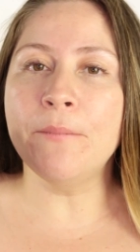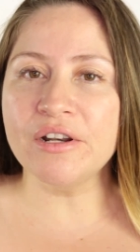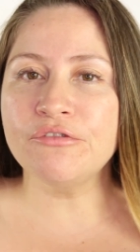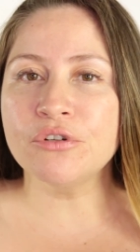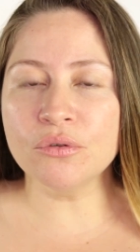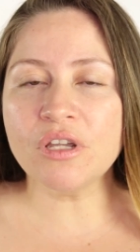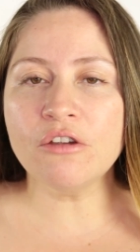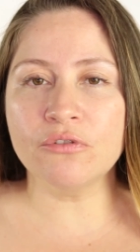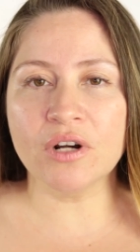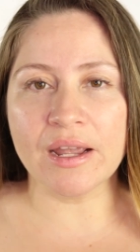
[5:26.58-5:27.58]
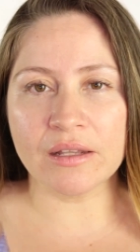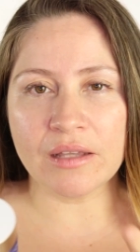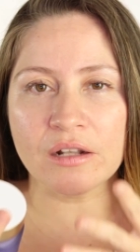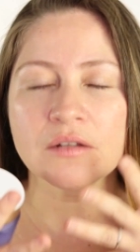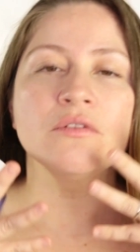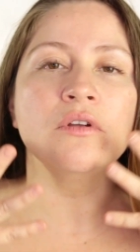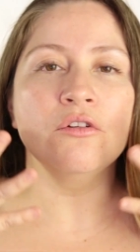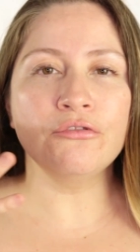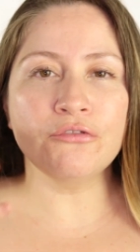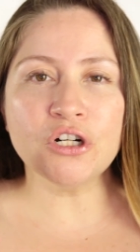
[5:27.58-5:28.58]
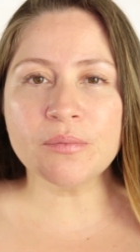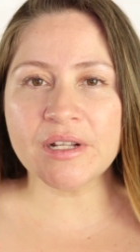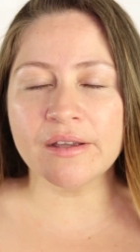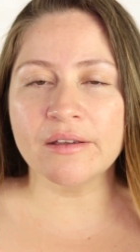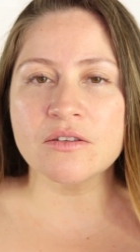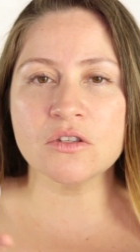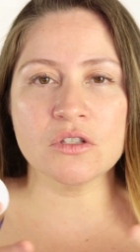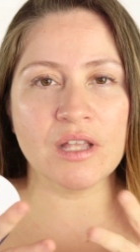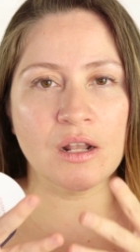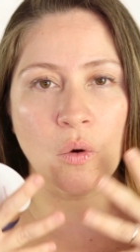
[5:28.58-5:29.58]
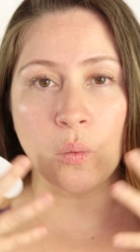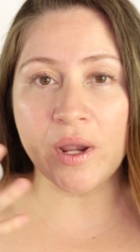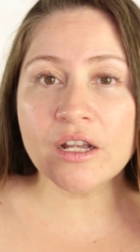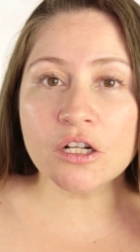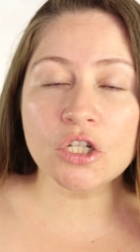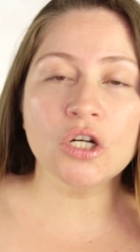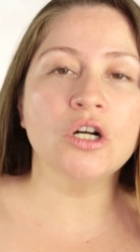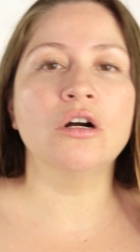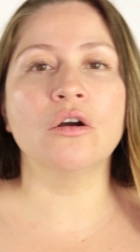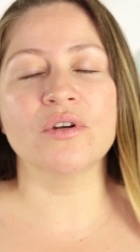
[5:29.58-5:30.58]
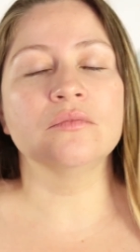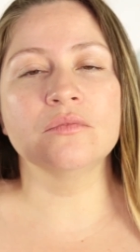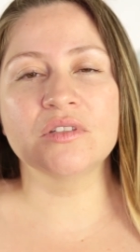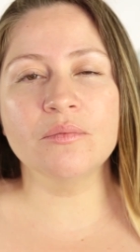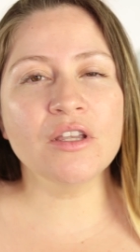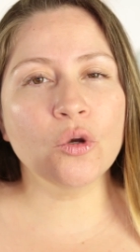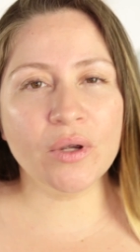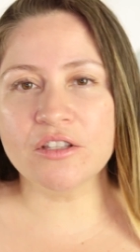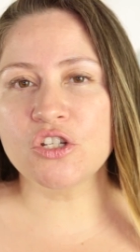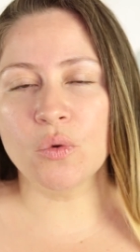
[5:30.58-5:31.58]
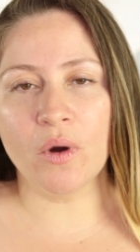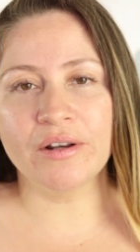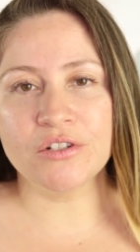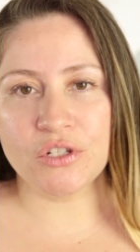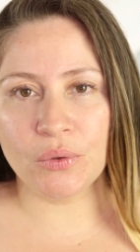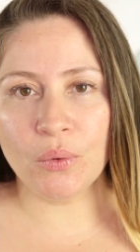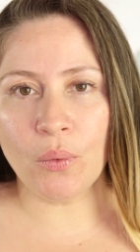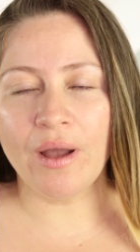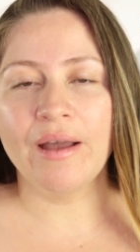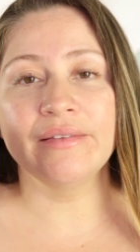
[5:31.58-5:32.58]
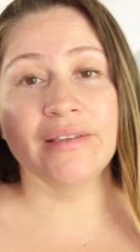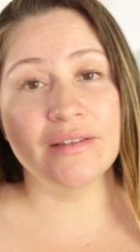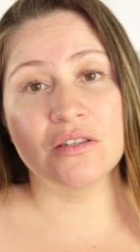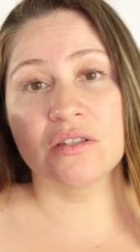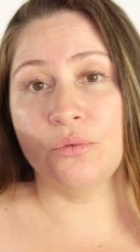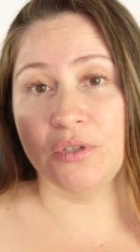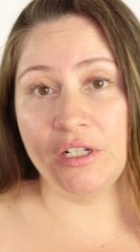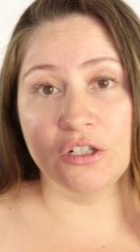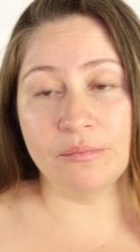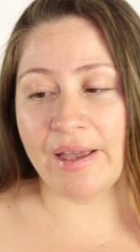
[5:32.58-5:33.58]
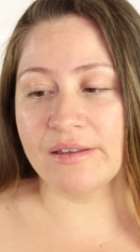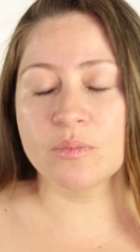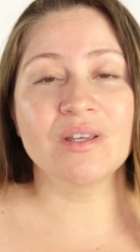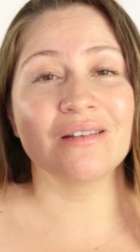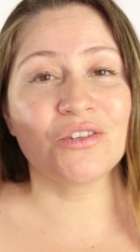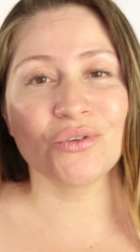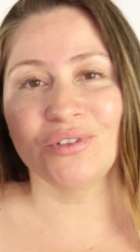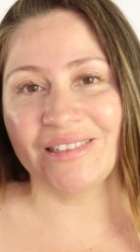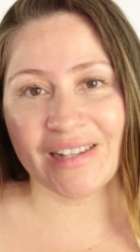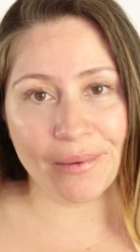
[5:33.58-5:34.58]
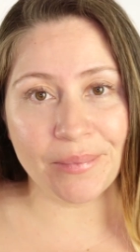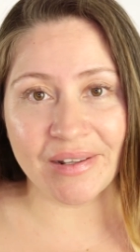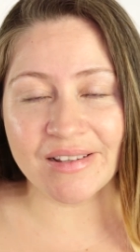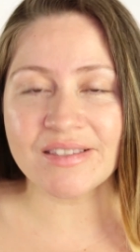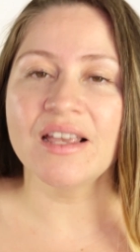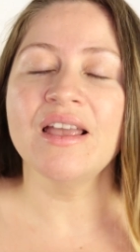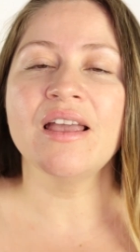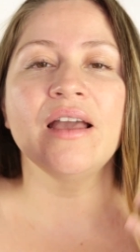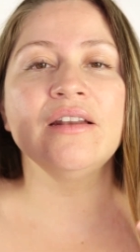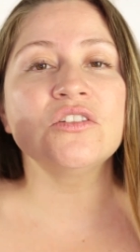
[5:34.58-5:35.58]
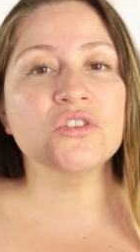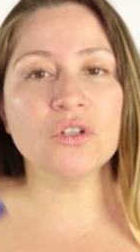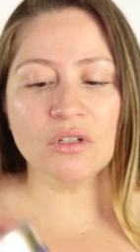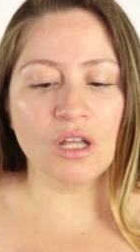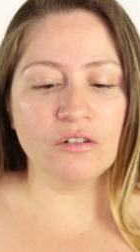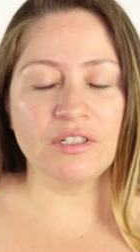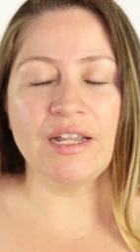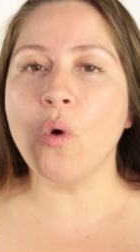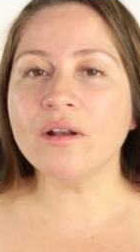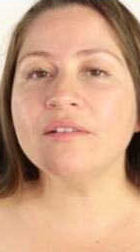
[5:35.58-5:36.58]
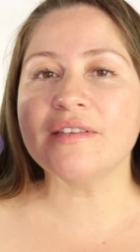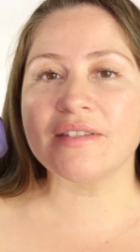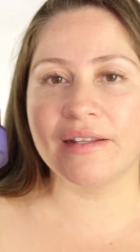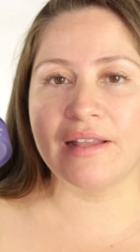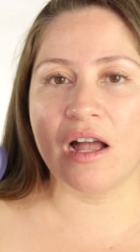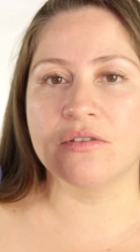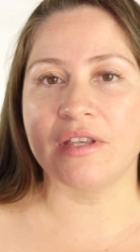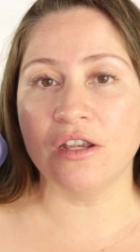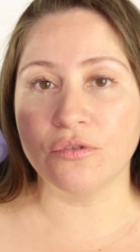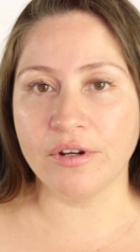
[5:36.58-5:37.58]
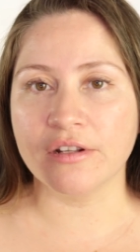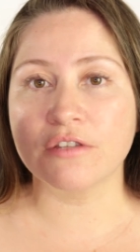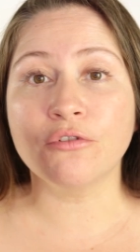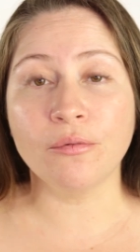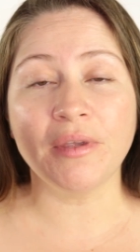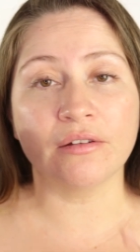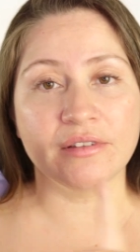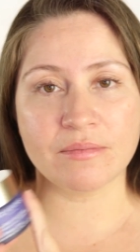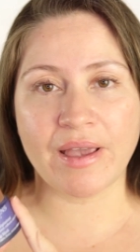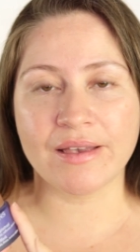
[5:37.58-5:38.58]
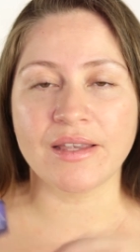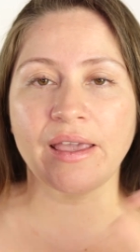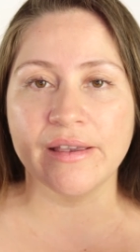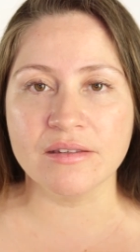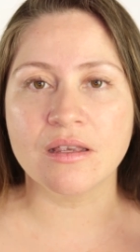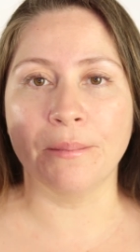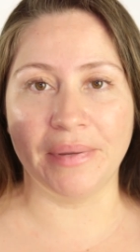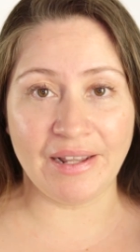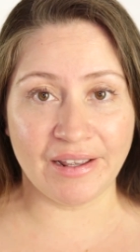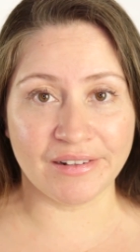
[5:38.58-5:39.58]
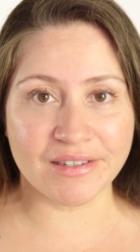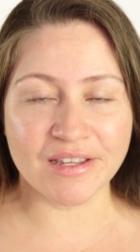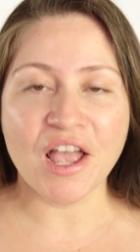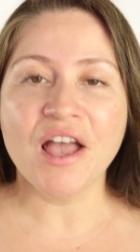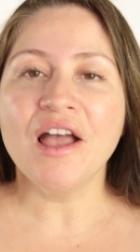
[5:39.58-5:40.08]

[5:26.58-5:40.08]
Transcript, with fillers: But if you're looking for like that firmness, that awake look, or something quick that you want to do, this is a really good mask because it's only 10 minutes and it's so lovely. One of the standout ingredients for me on this mask is bananas.